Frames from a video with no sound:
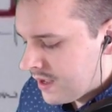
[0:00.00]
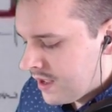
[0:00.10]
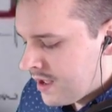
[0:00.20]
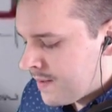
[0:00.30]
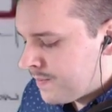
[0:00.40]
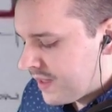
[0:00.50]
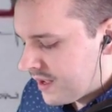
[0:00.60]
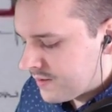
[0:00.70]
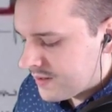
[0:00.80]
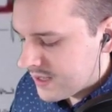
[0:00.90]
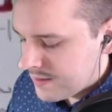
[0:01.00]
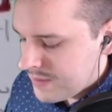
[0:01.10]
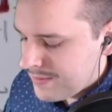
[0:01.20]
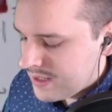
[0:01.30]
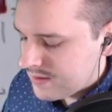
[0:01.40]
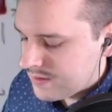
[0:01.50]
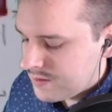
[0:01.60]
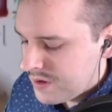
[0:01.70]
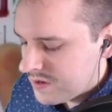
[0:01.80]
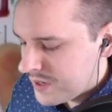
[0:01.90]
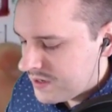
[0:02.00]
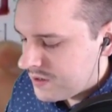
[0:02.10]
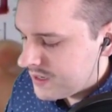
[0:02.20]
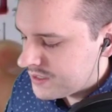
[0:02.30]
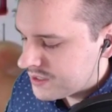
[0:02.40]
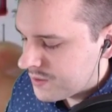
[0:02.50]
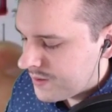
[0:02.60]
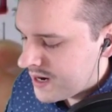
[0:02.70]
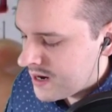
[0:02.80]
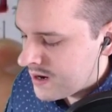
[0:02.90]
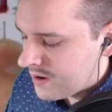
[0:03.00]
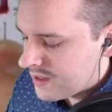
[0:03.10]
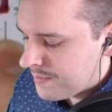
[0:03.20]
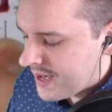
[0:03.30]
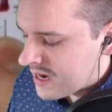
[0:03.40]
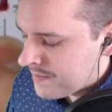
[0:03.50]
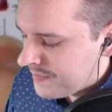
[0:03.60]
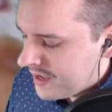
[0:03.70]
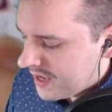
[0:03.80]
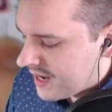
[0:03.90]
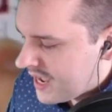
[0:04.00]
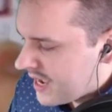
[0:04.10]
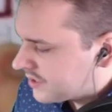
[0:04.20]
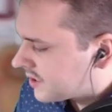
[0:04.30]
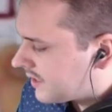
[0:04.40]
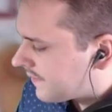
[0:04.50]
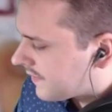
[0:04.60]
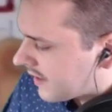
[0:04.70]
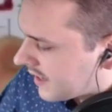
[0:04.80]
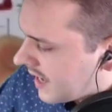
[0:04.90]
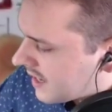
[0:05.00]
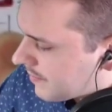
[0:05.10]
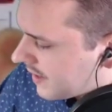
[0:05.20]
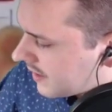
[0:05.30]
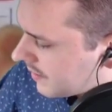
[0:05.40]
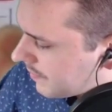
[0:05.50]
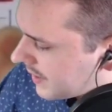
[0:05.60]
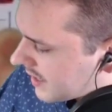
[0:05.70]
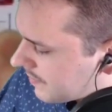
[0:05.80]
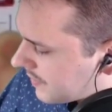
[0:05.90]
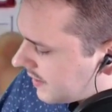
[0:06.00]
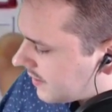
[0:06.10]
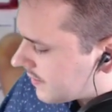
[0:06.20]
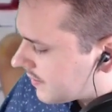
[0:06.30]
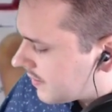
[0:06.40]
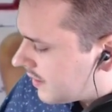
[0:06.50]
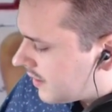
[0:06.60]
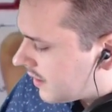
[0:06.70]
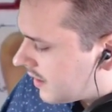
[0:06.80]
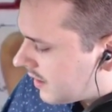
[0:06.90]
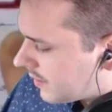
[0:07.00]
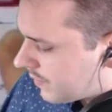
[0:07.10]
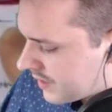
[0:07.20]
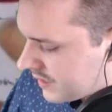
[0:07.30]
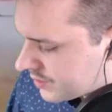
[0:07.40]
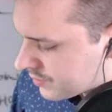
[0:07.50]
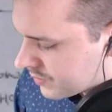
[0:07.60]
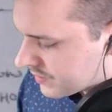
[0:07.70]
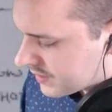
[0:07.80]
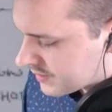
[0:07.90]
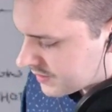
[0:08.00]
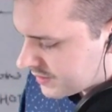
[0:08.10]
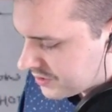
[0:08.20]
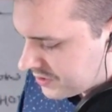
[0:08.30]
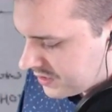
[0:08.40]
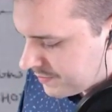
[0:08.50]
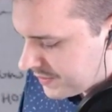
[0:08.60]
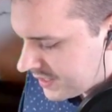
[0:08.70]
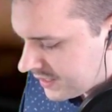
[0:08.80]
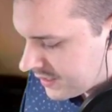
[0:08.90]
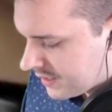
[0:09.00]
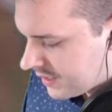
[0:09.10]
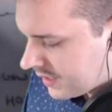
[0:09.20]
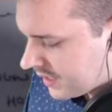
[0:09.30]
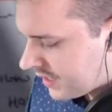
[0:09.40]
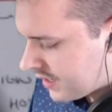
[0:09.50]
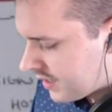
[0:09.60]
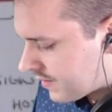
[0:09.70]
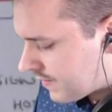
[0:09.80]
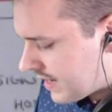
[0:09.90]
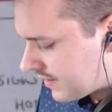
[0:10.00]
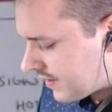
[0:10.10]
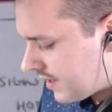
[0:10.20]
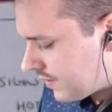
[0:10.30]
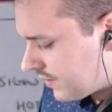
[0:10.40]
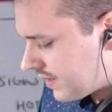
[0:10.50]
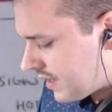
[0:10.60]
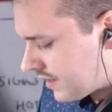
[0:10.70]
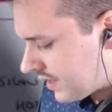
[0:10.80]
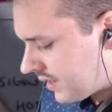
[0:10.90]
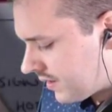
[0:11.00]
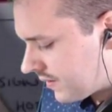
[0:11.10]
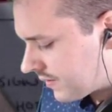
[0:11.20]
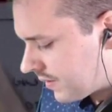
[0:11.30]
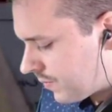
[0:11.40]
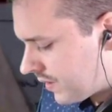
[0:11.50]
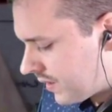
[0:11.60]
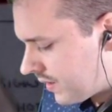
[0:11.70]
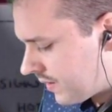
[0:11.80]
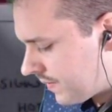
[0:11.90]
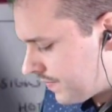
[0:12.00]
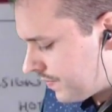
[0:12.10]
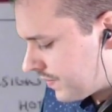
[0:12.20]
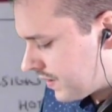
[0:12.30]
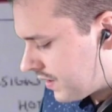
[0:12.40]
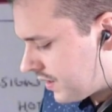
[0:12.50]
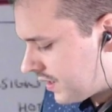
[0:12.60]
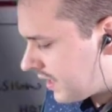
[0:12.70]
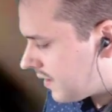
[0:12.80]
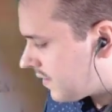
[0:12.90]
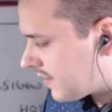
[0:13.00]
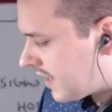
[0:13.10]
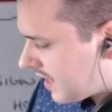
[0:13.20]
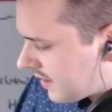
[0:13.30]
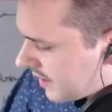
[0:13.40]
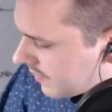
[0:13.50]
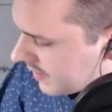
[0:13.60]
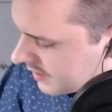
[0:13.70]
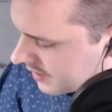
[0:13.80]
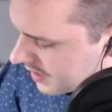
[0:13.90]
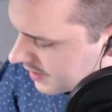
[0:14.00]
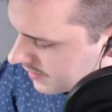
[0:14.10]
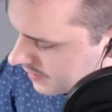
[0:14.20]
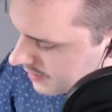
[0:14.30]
I was thinking maybe it's a 2" by 2" square on the bottom, and I actually forgot about the bottom piece when I drew this. There should be another rectangle down here somewhere, and I can just add that right now.